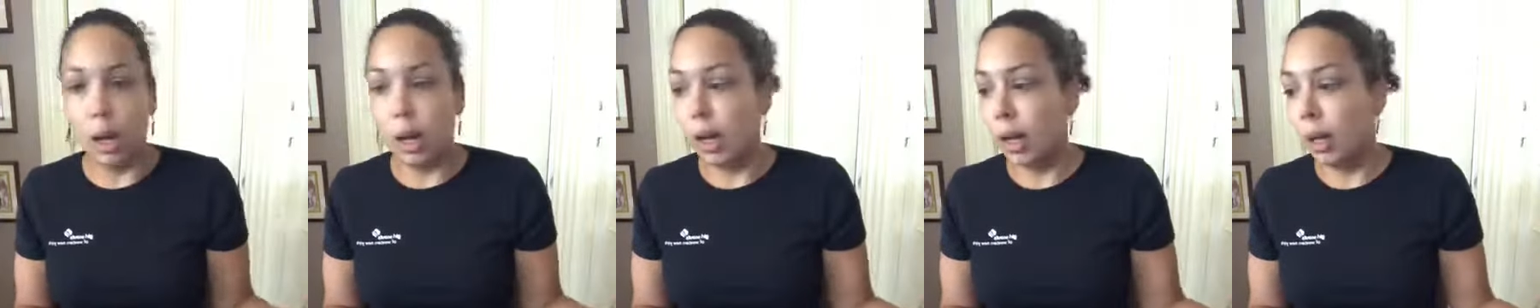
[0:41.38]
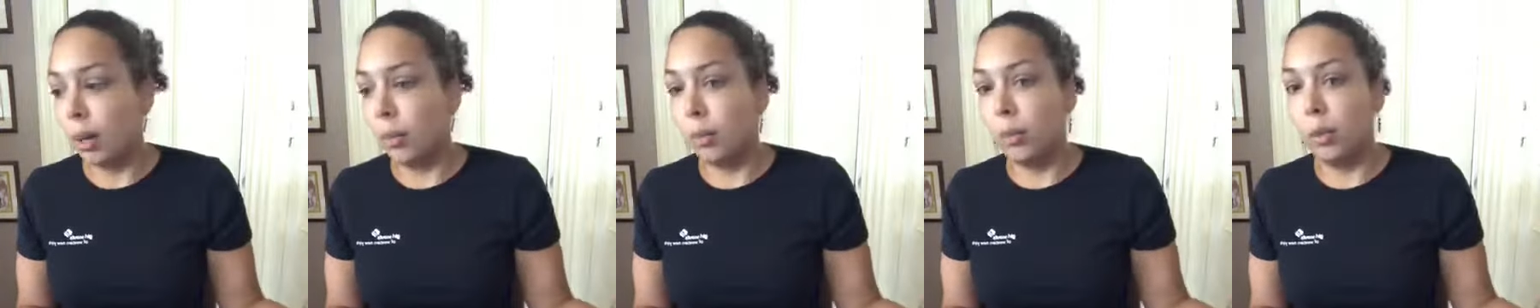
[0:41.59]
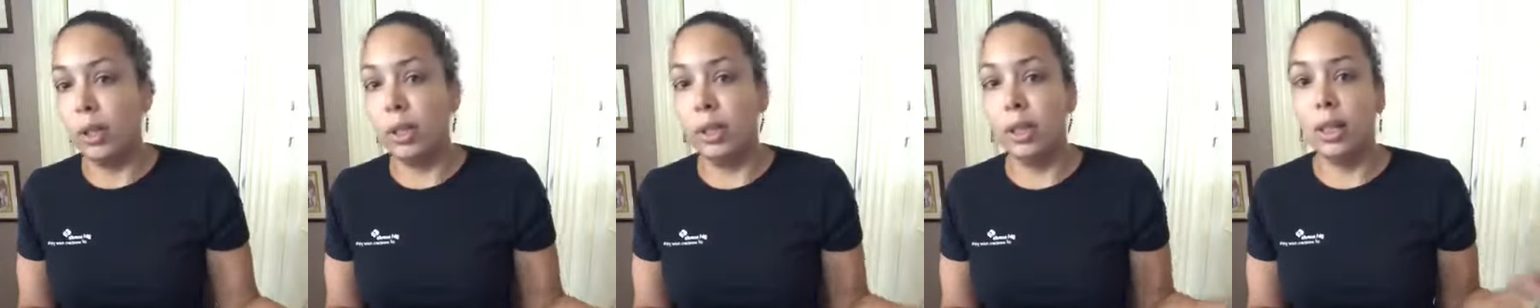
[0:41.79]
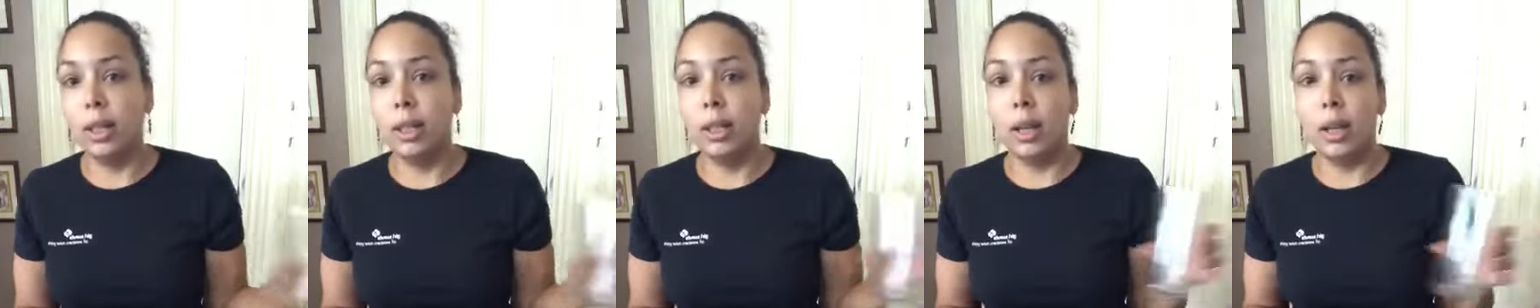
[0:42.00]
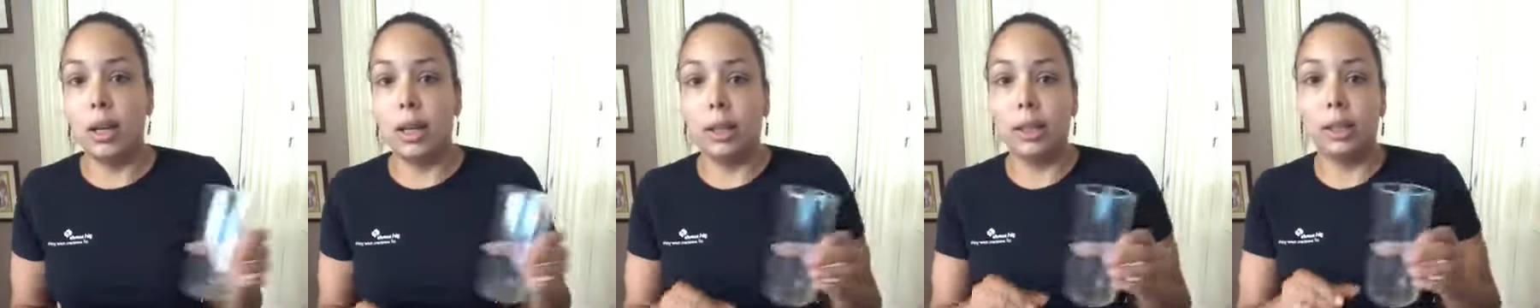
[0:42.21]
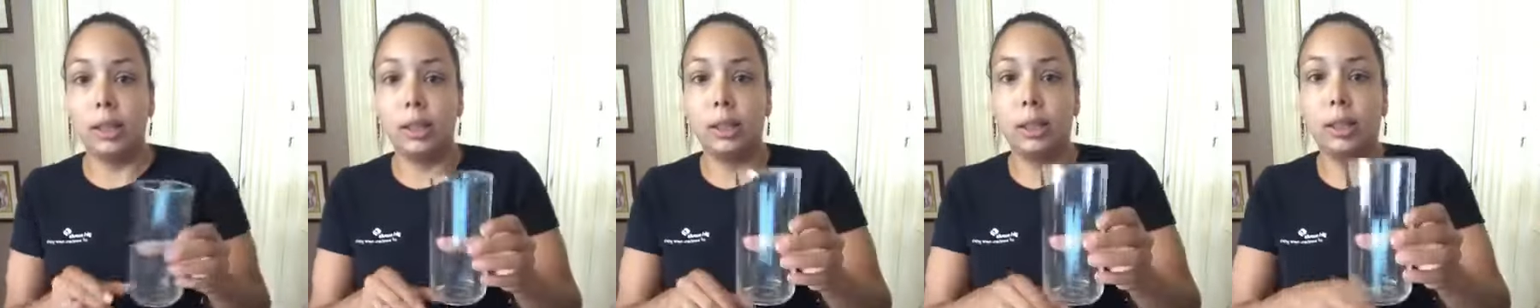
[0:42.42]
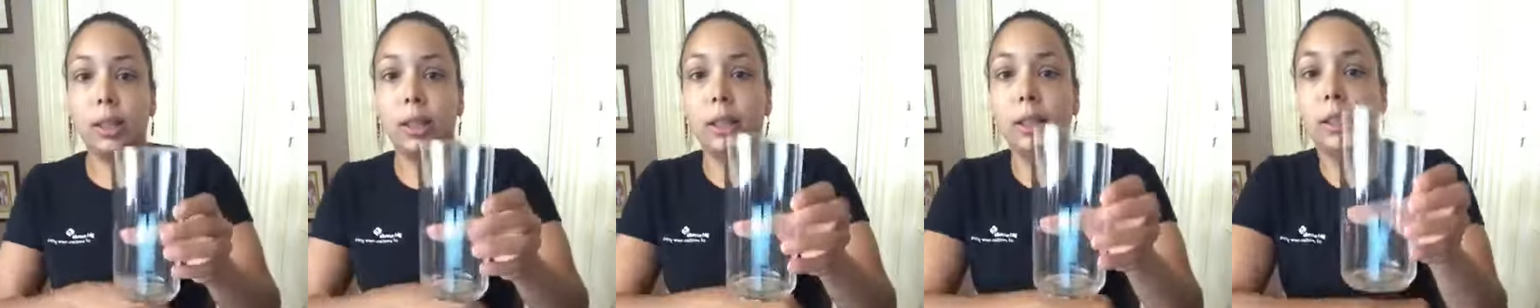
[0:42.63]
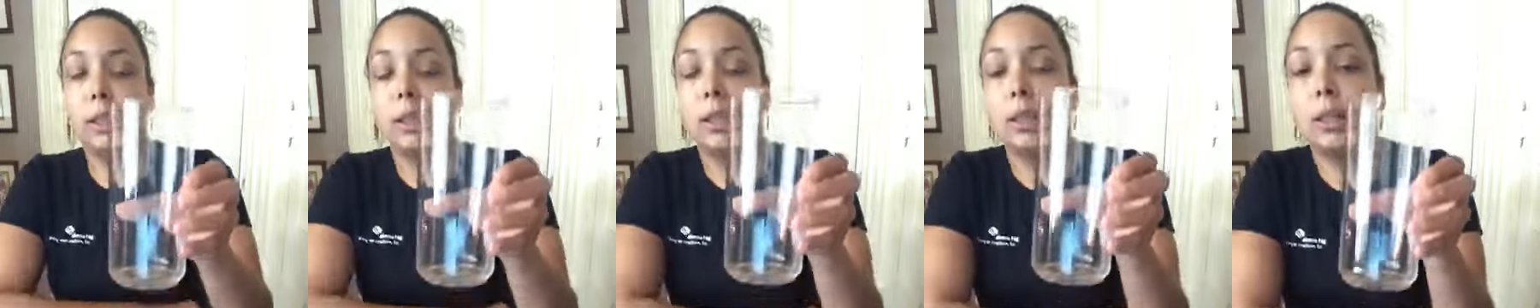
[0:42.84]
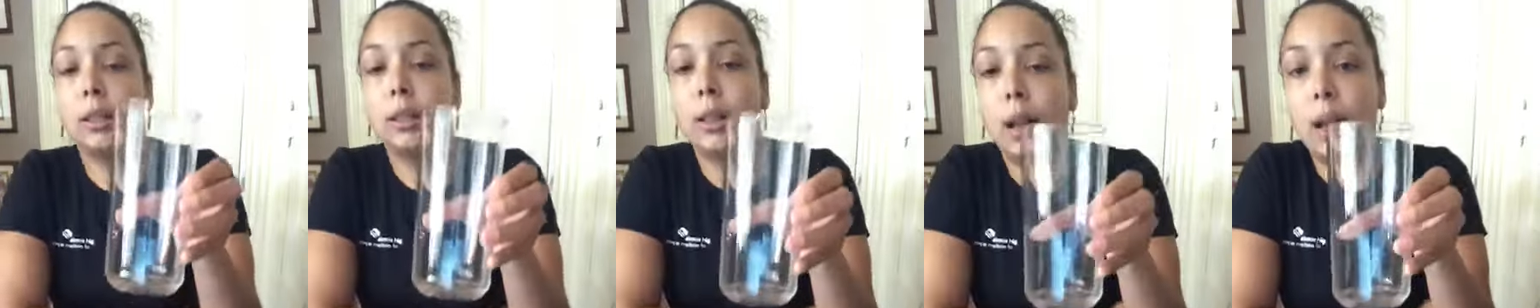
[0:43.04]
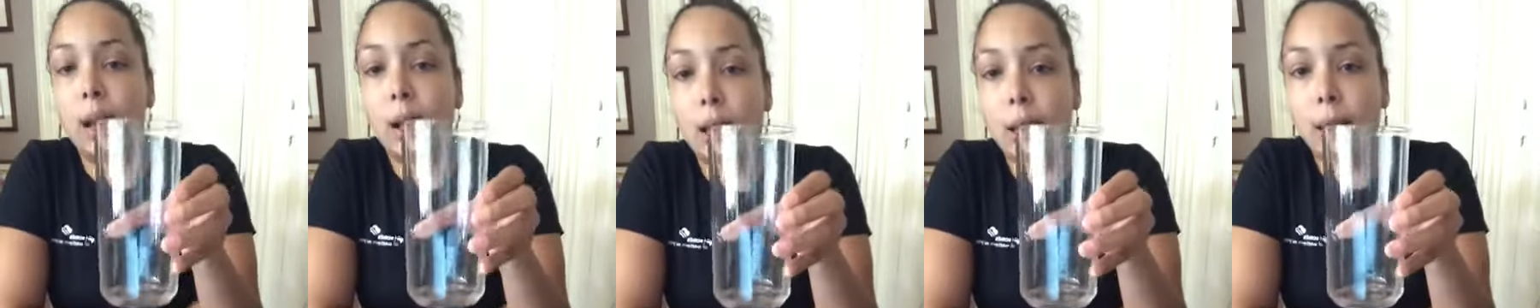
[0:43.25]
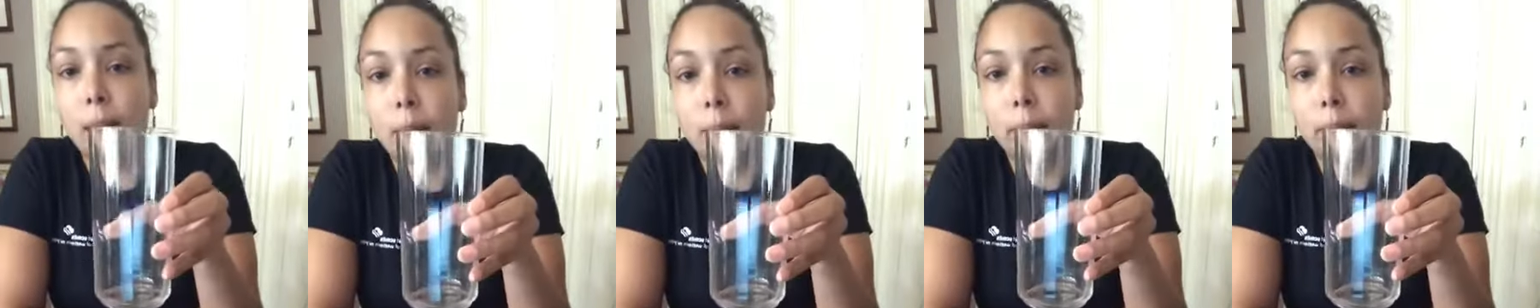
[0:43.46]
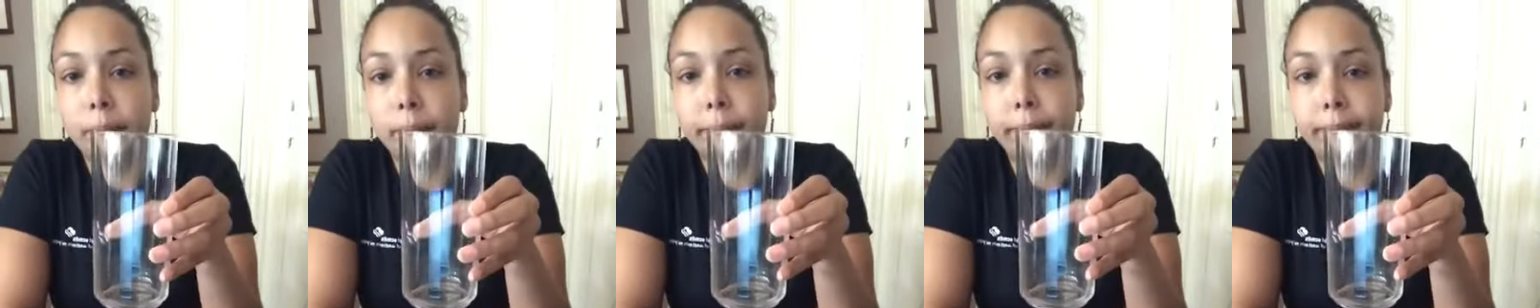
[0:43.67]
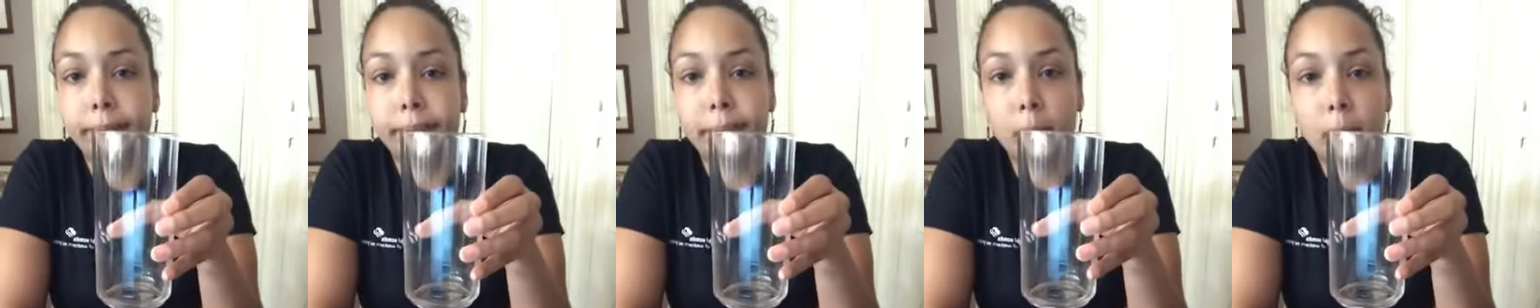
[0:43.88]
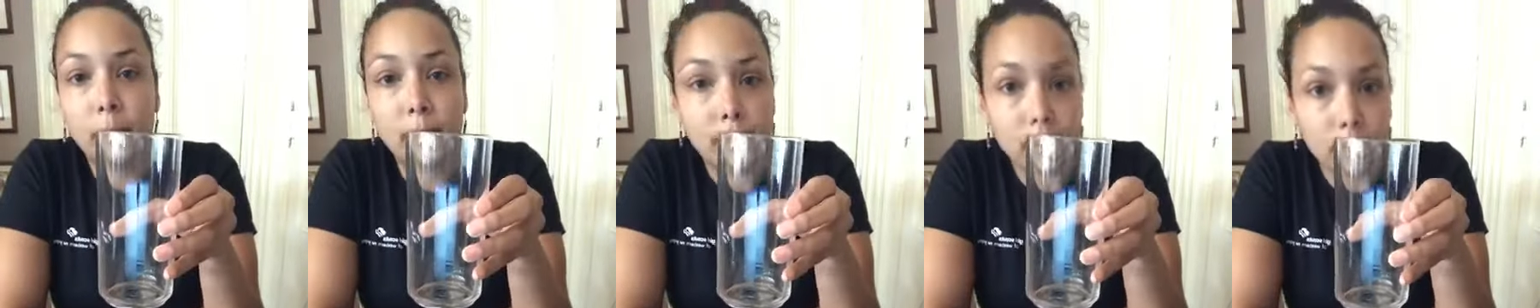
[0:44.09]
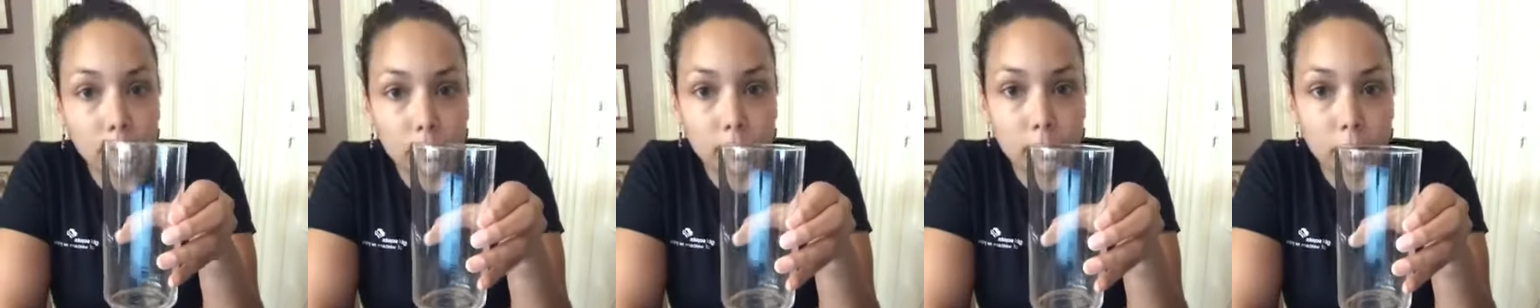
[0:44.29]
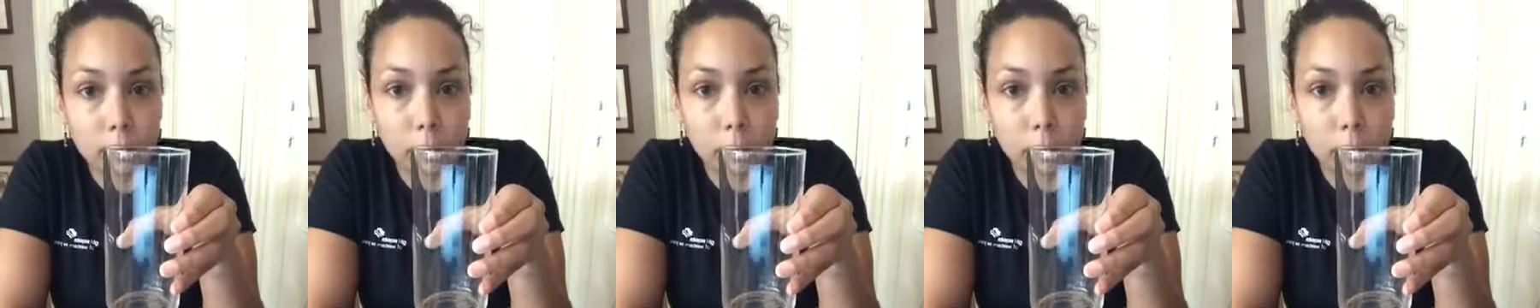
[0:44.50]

We need a clear cylinder,